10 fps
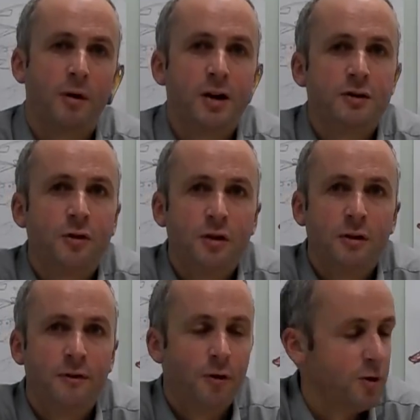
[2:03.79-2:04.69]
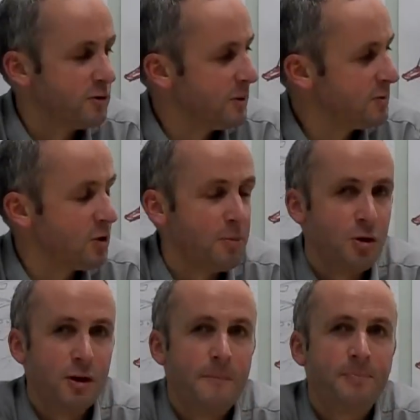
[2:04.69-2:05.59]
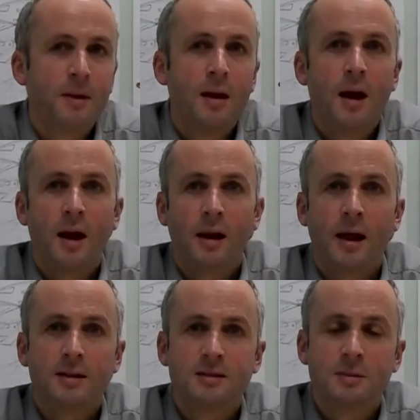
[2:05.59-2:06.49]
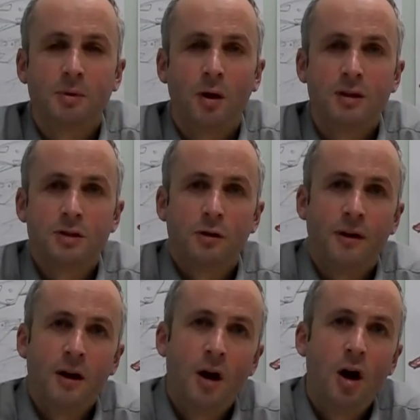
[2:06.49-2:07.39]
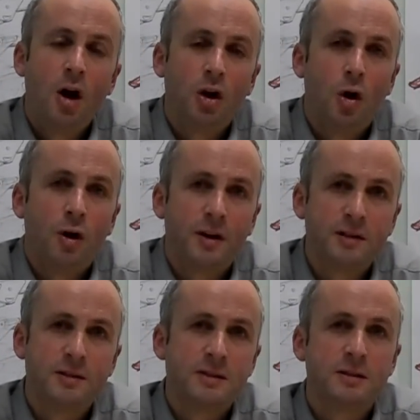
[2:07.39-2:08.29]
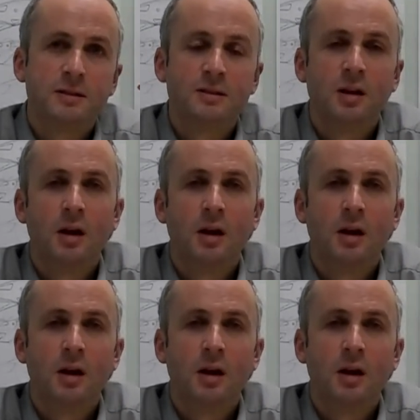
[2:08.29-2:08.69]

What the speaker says: range for your zipSTOP unit and allows zip lines over longer distances,